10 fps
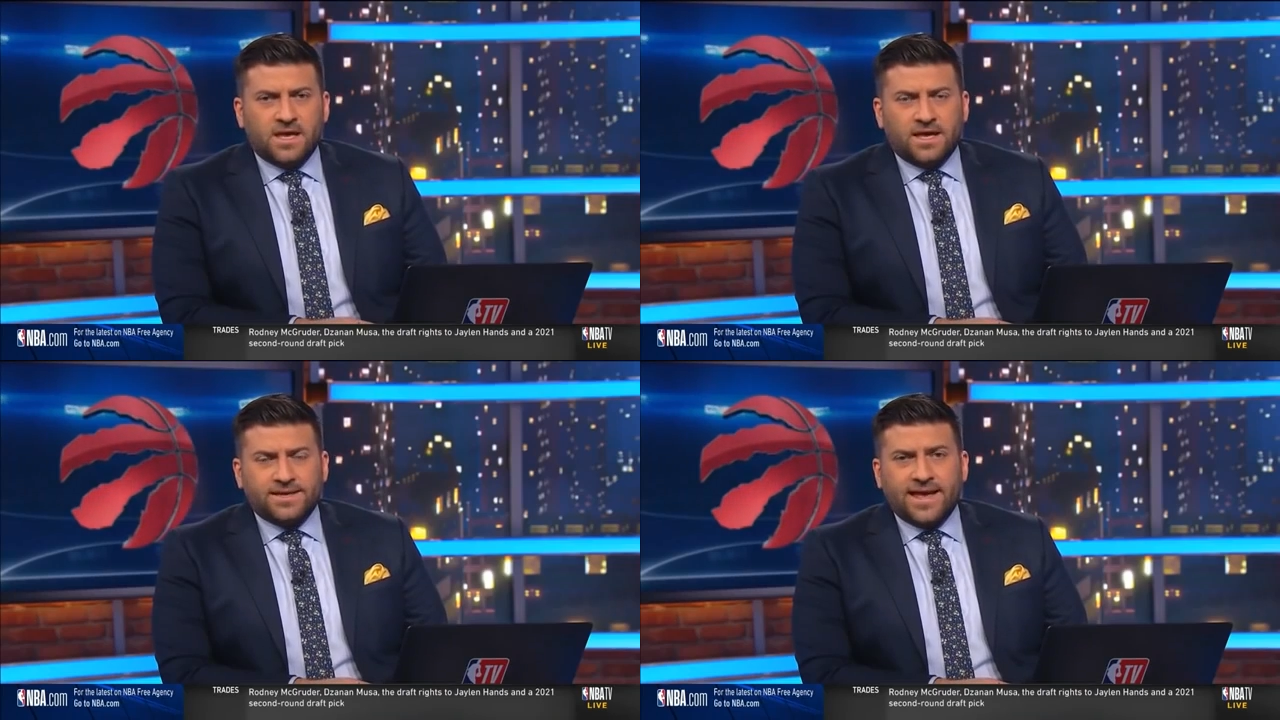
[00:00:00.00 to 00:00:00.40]

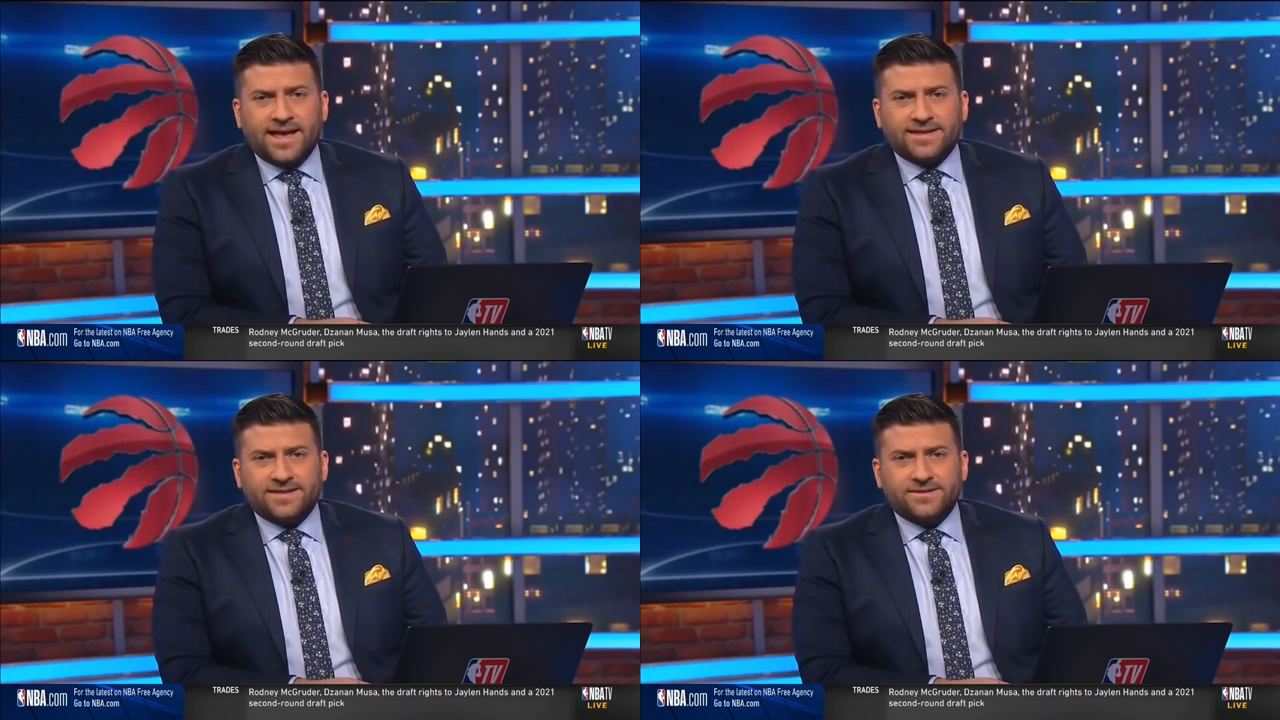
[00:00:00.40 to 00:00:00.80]

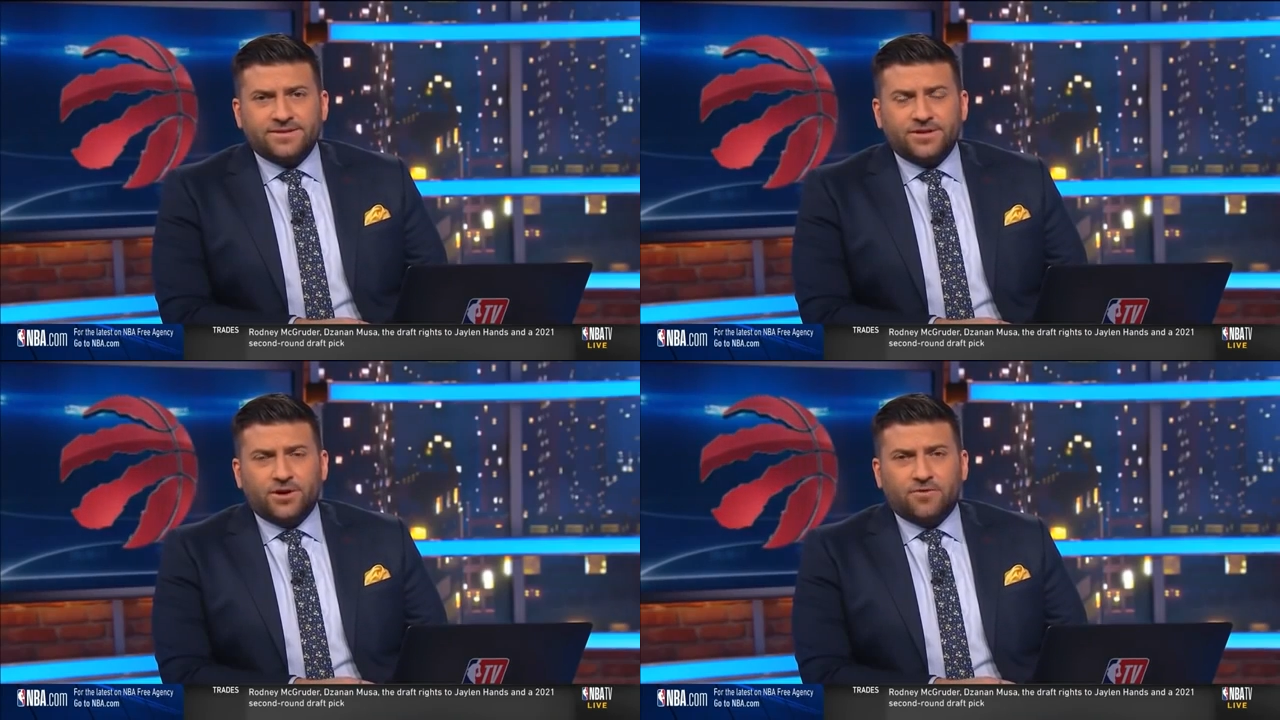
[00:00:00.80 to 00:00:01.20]
Yeah, and,
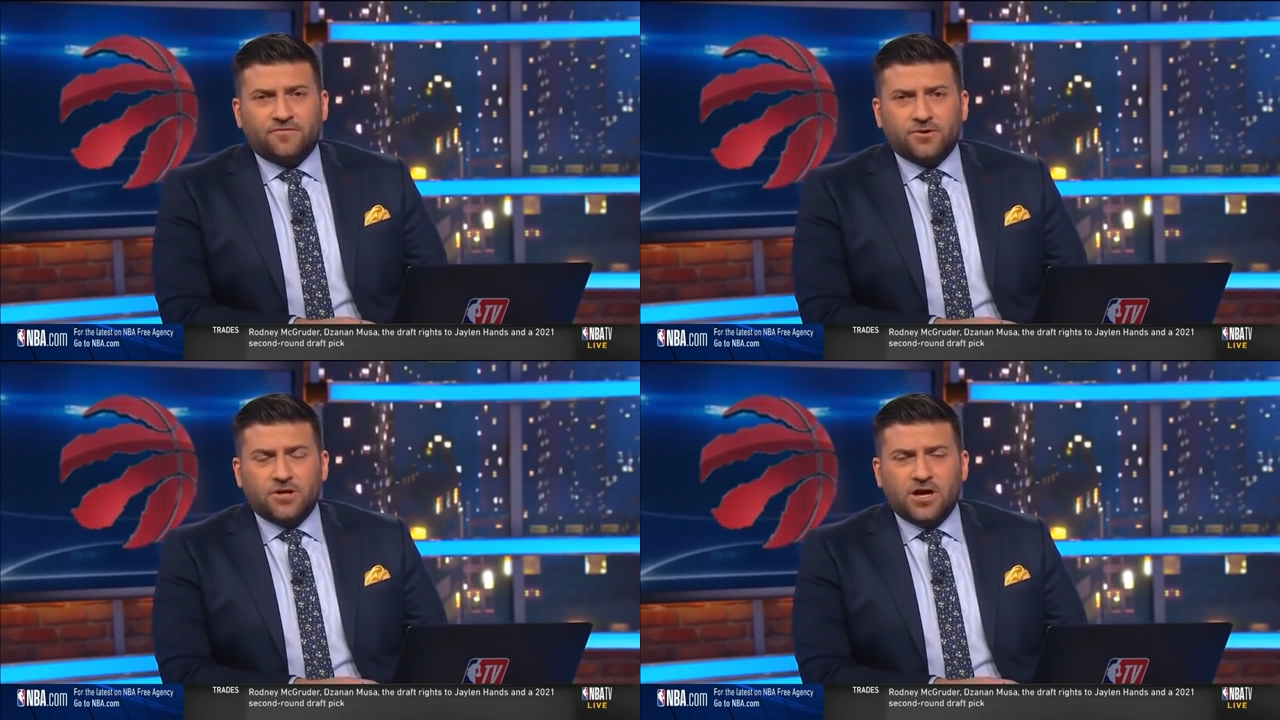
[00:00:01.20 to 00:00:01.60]
you know,
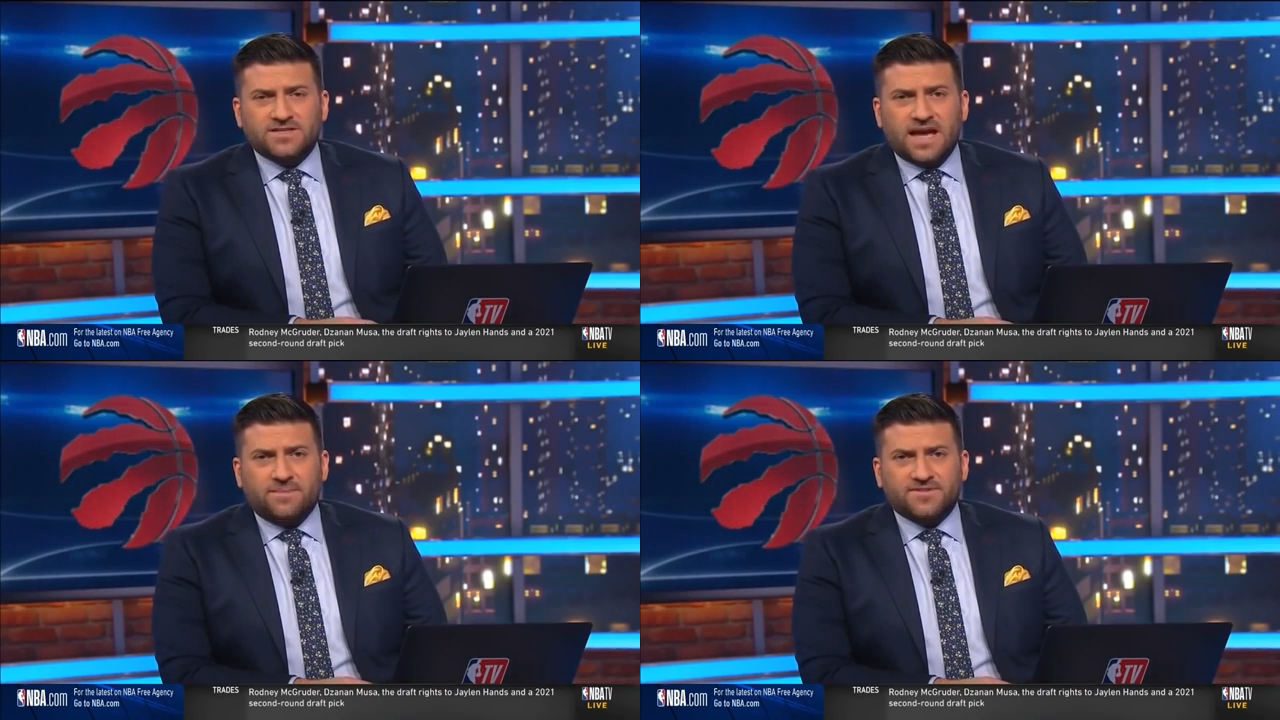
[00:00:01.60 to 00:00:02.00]
for a long
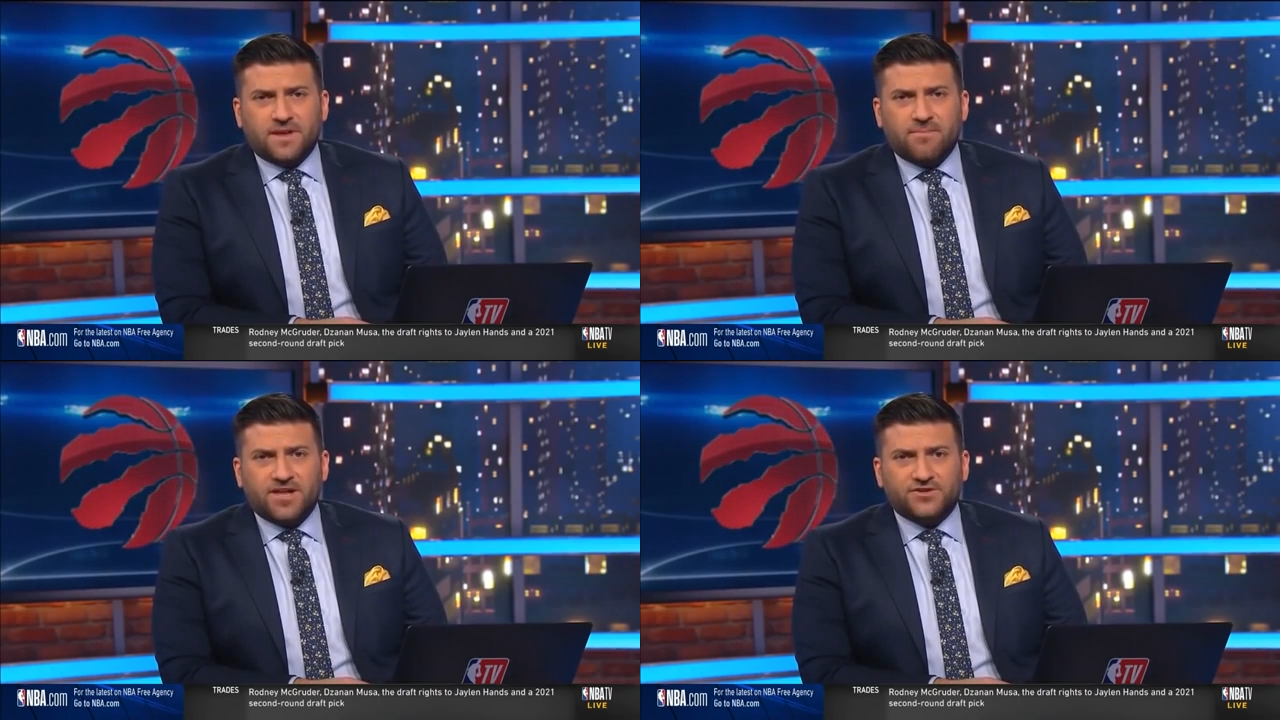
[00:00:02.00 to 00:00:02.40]
time, as
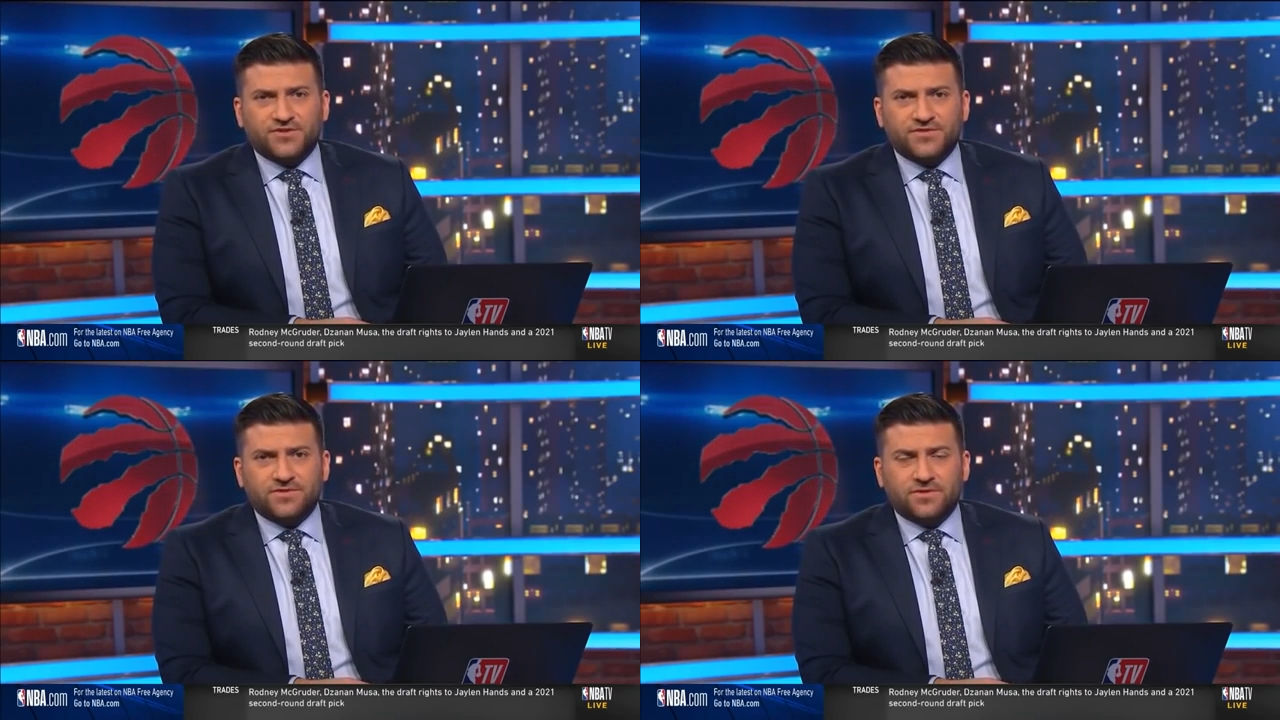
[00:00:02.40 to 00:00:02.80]
I
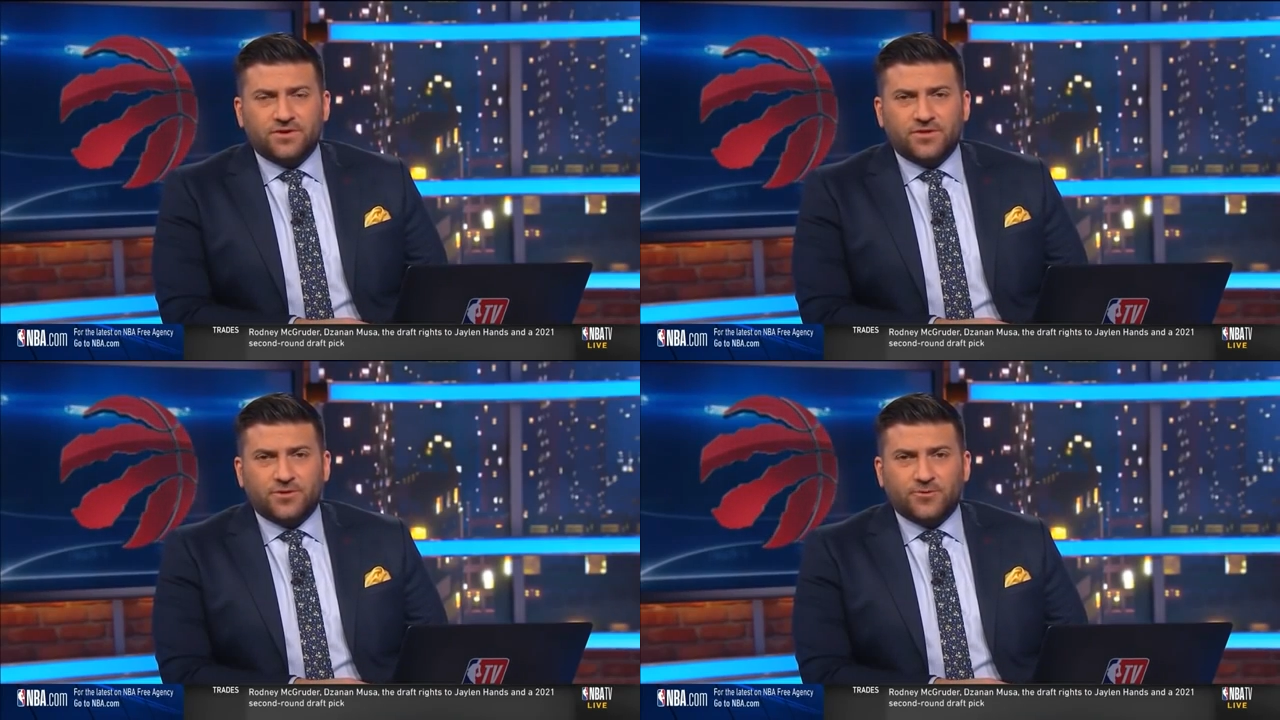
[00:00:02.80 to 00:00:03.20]
mentioned,
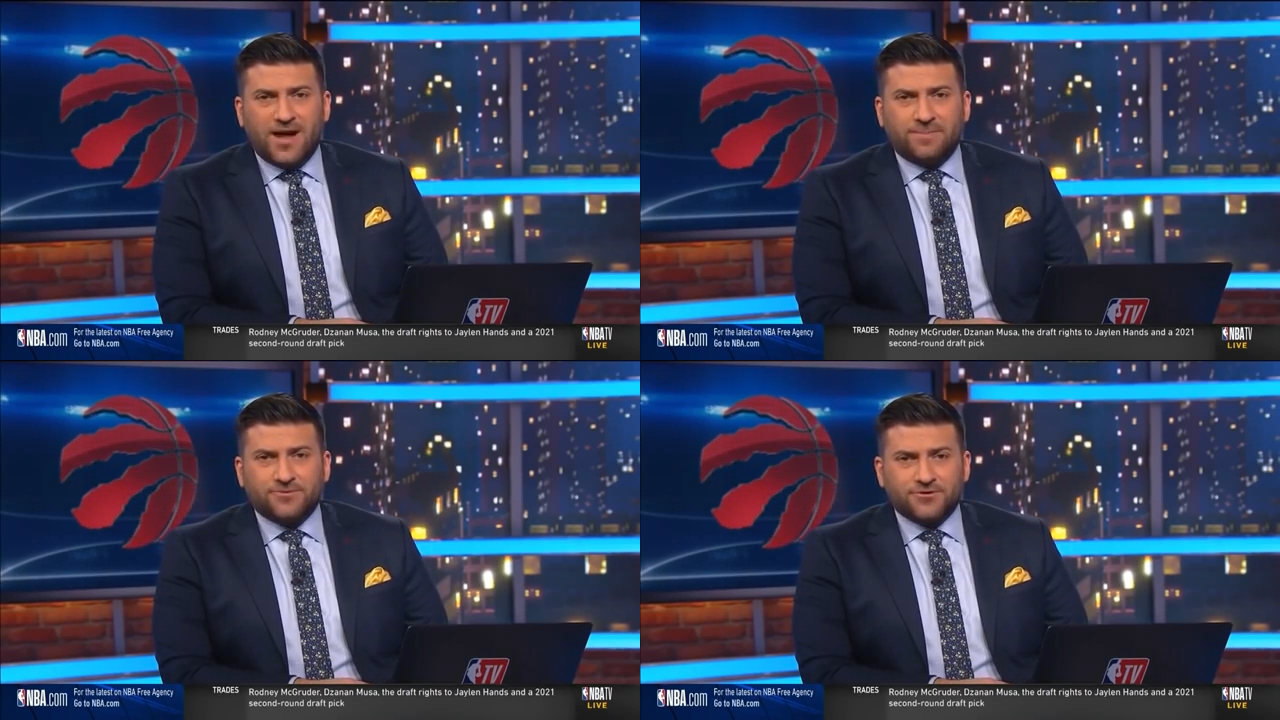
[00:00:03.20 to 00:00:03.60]
the
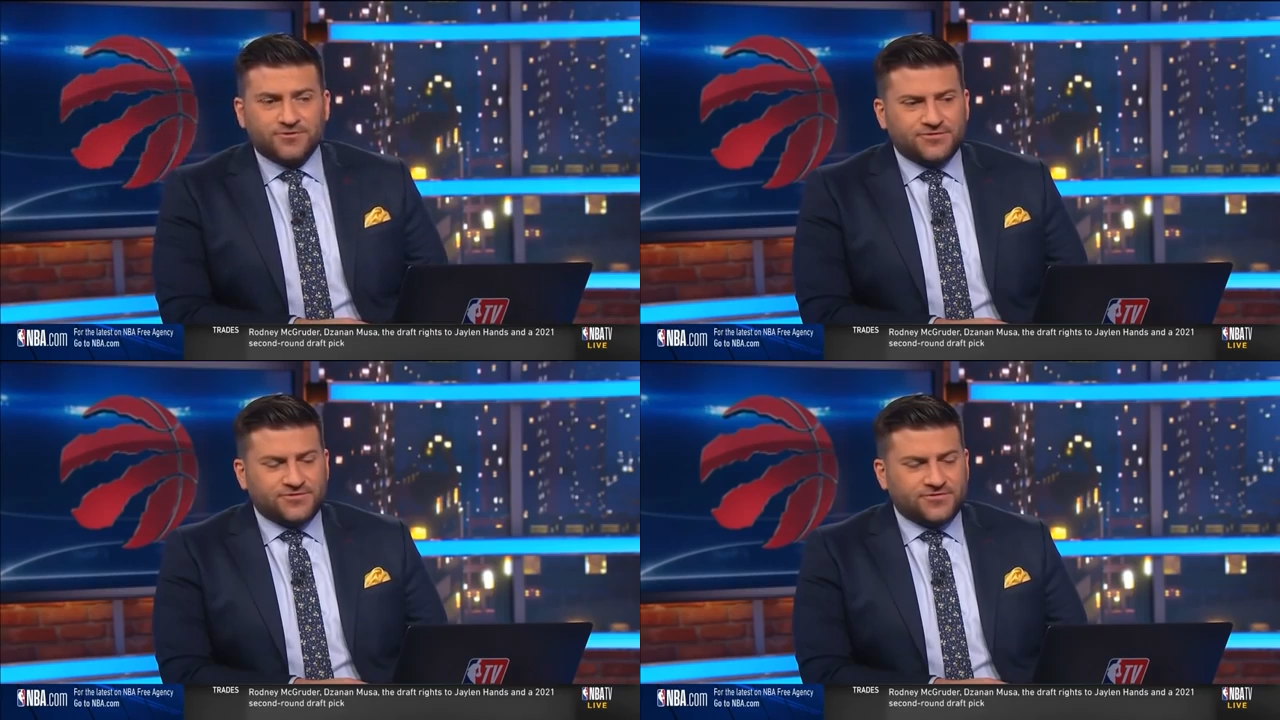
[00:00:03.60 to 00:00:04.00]

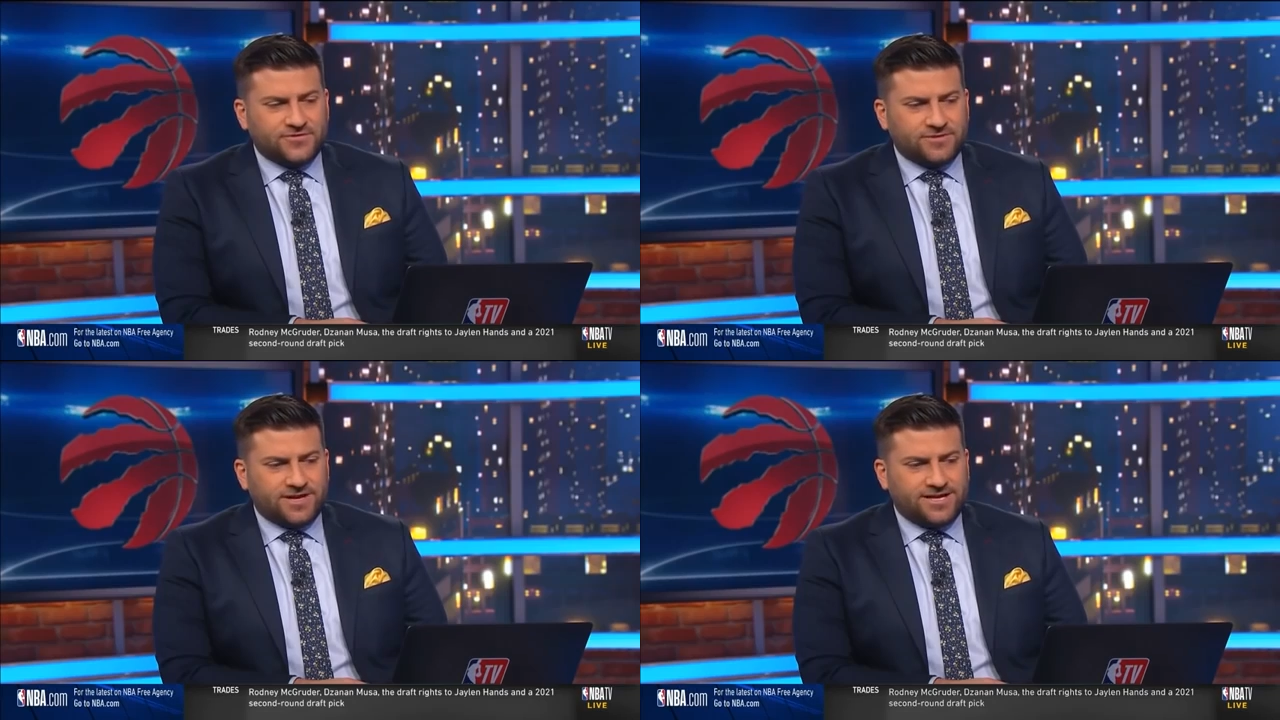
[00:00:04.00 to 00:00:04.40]
Raptors'